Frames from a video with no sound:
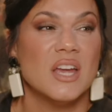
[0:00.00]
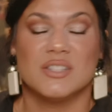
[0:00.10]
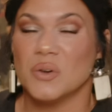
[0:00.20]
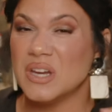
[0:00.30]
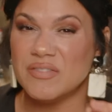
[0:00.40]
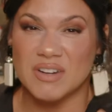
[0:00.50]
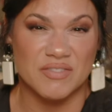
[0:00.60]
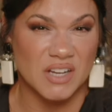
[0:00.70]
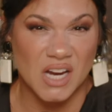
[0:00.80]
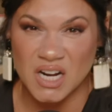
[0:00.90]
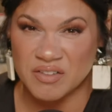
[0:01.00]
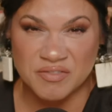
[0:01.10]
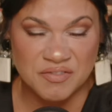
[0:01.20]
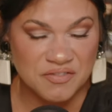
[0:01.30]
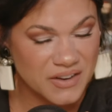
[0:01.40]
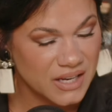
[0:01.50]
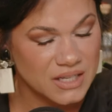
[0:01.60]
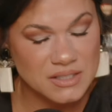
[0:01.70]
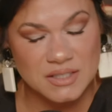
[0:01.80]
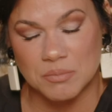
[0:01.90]
So even if you got to fake
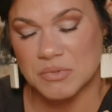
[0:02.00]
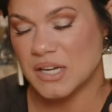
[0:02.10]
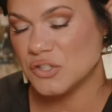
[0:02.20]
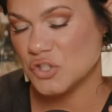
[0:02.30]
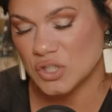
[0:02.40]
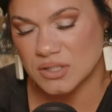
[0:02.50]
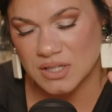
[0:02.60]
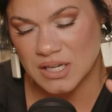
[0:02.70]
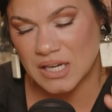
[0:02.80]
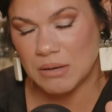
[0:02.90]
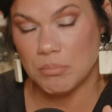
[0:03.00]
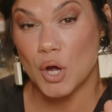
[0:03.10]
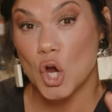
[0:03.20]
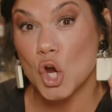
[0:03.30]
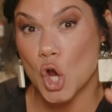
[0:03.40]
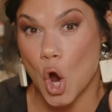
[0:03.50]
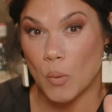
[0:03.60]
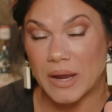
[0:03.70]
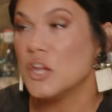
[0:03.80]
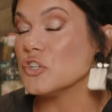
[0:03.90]
it some days, just keep
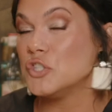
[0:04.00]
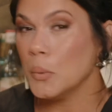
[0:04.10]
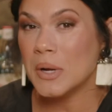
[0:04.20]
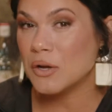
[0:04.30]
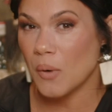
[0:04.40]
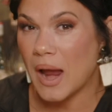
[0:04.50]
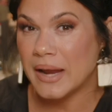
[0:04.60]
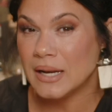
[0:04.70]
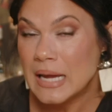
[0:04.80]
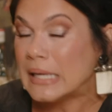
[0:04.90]
going. You're doing great.